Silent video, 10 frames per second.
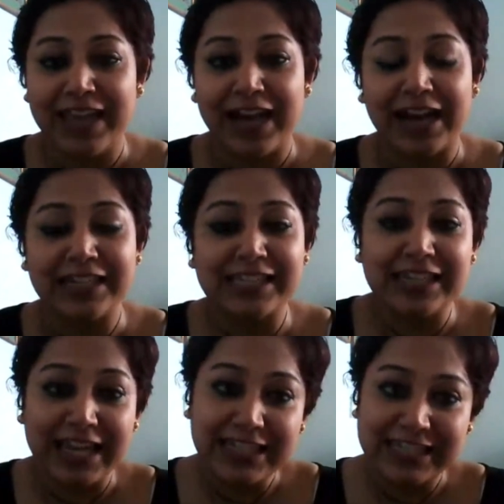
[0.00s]
Until
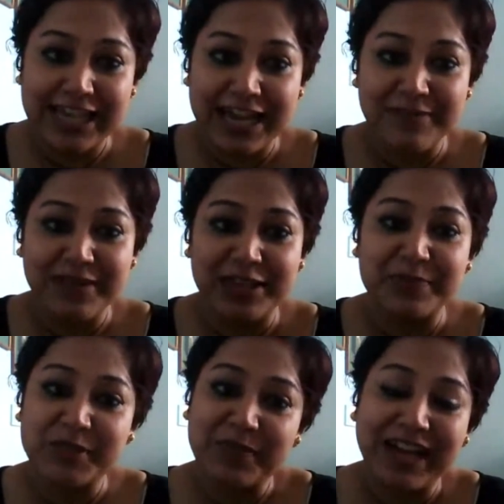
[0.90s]
next time, keep
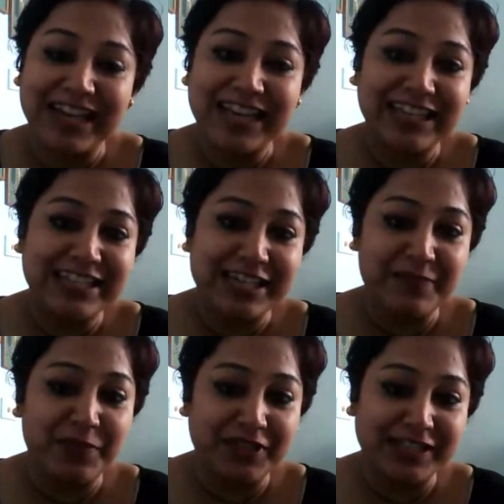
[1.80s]
smiling and stay
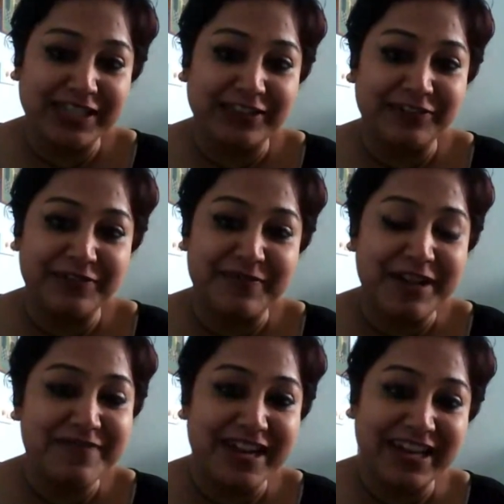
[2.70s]
positive.
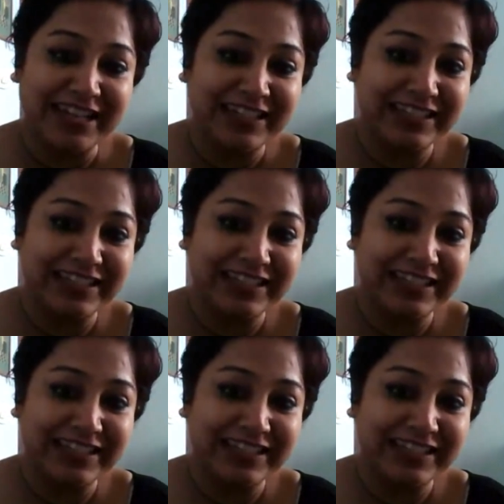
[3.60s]
Bye bye.